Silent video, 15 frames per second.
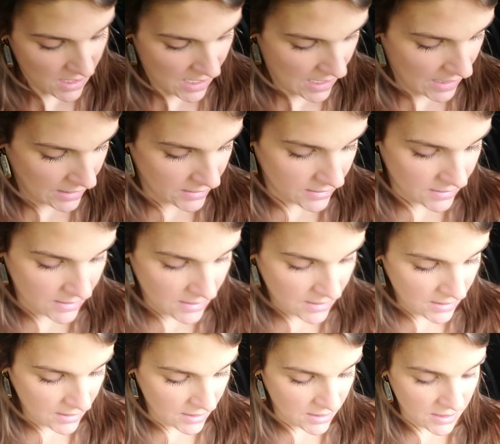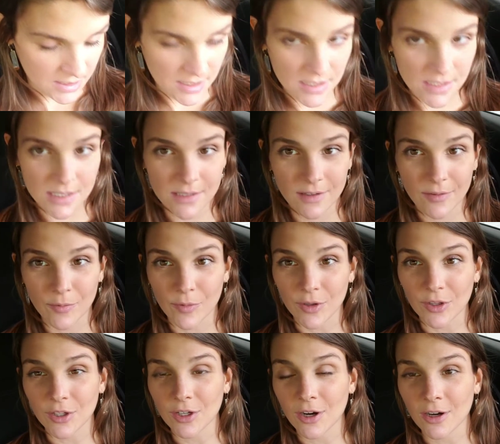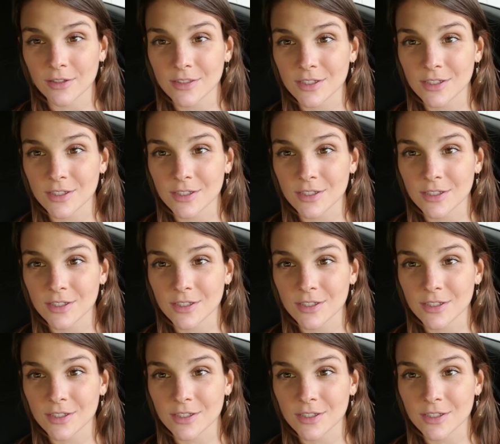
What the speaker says: and he's really hard